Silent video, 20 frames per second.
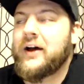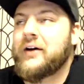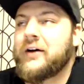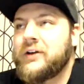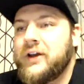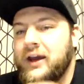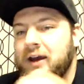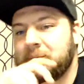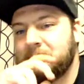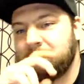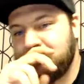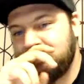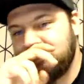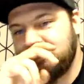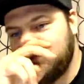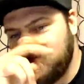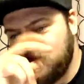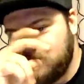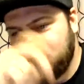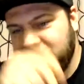yeah,
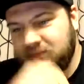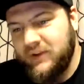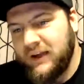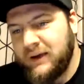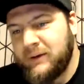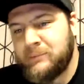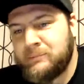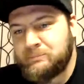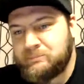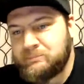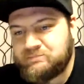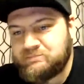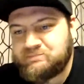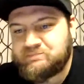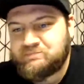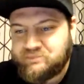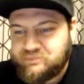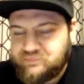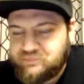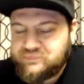yeah.
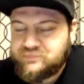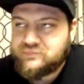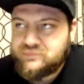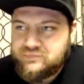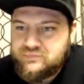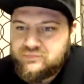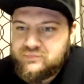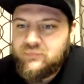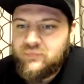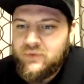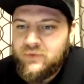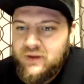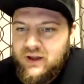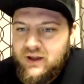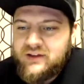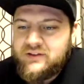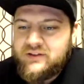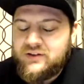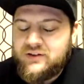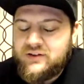I
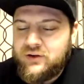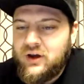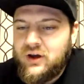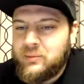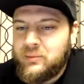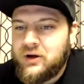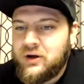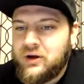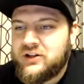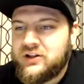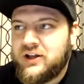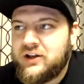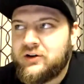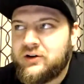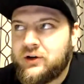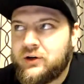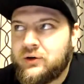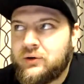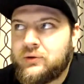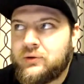had to do it about a year
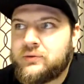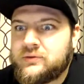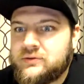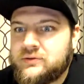ago.